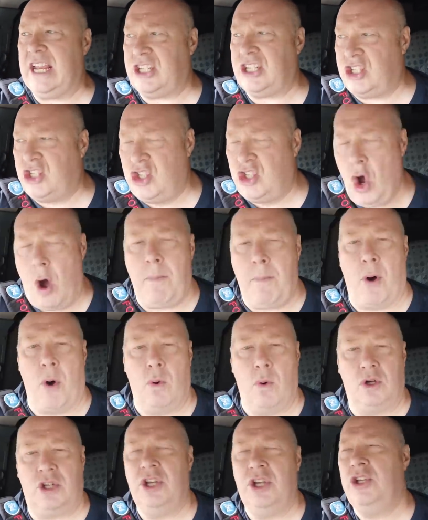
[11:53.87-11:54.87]
It's
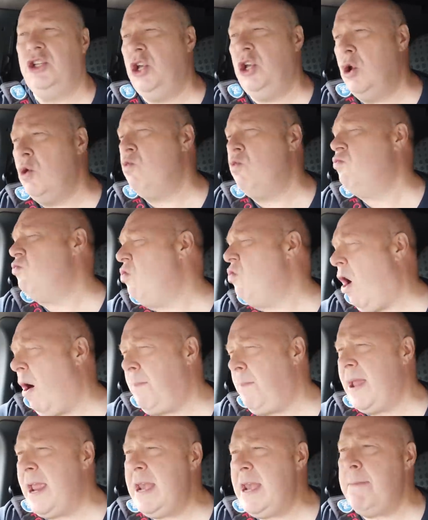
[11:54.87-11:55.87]
doubled. You
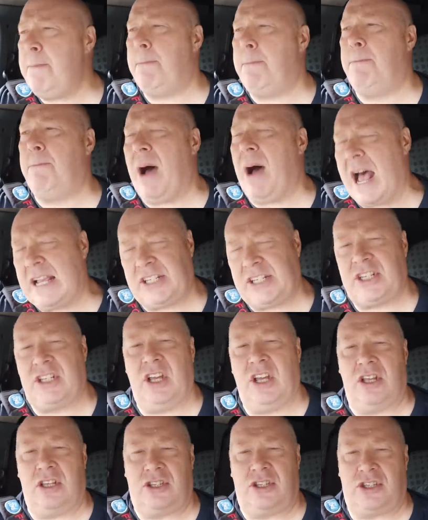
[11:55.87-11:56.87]
robbing
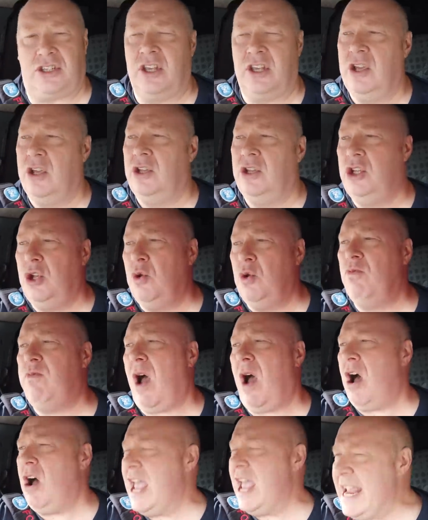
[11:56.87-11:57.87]
bastards. You
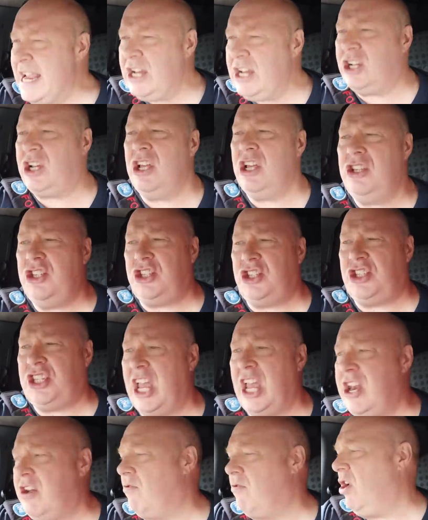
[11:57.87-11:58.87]

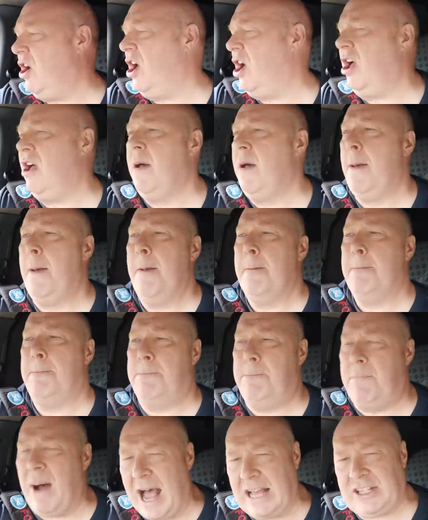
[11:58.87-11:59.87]
inconsiderate
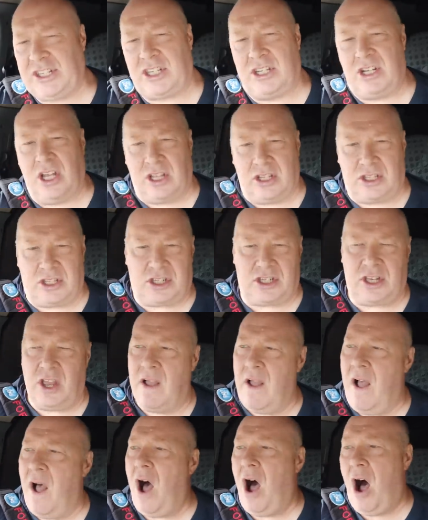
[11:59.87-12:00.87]

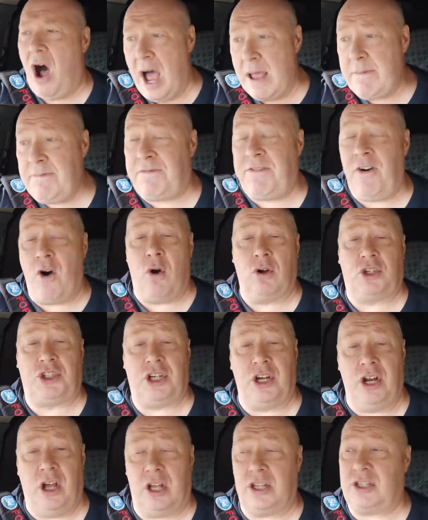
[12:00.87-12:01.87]
bastards. I'm
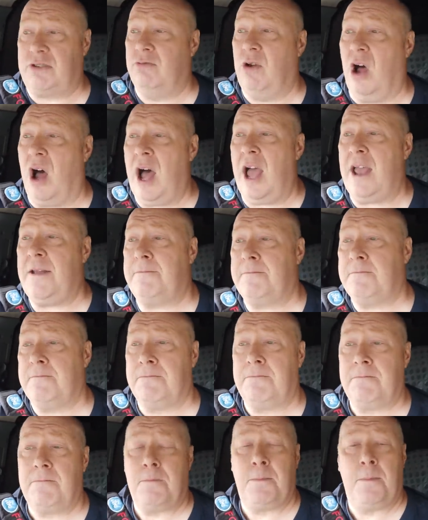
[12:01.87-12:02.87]
fortunate, right?
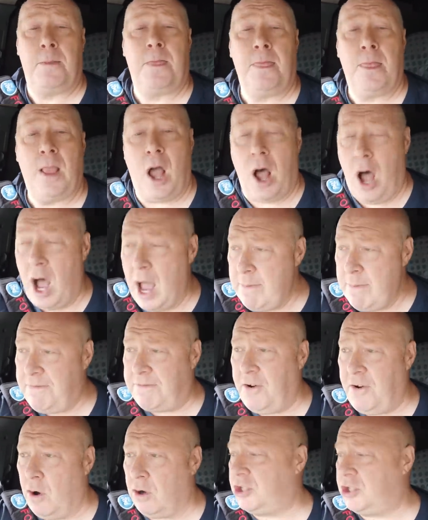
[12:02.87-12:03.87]

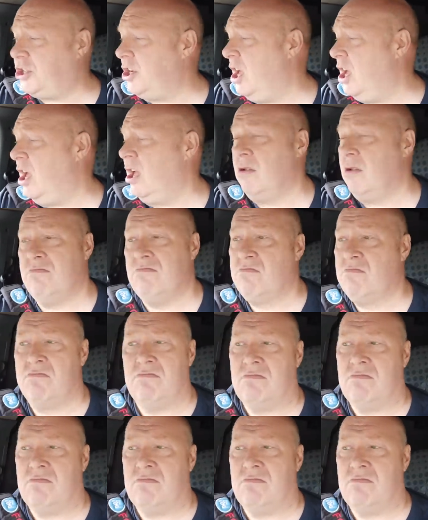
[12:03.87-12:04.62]
I'm fortunate.